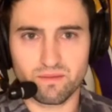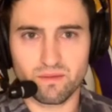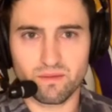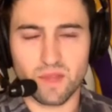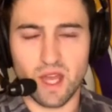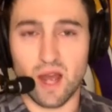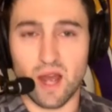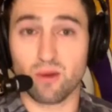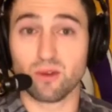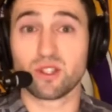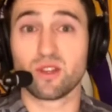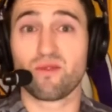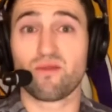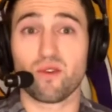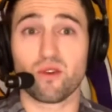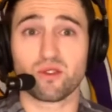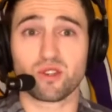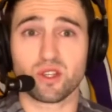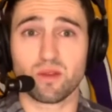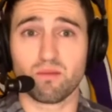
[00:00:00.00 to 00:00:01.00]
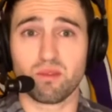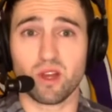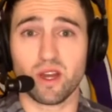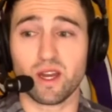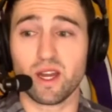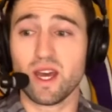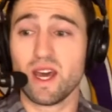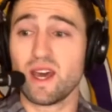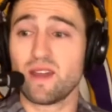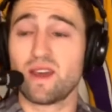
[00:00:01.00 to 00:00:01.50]
That was the first complaint.
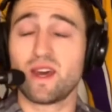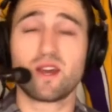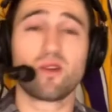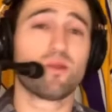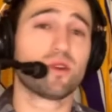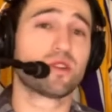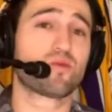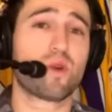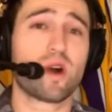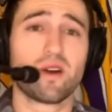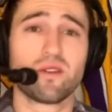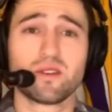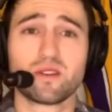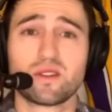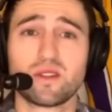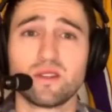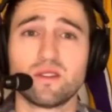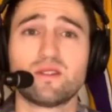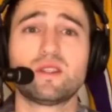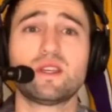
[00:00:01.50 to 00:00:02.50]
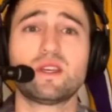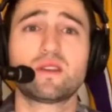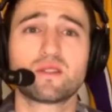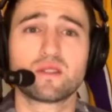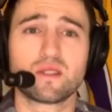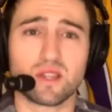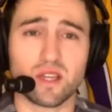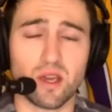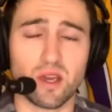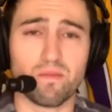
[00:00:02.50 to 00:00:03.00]
Then it was, well, this is Zeke's
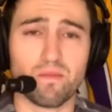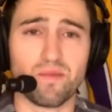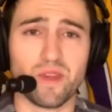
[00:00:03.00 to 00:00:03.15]
team,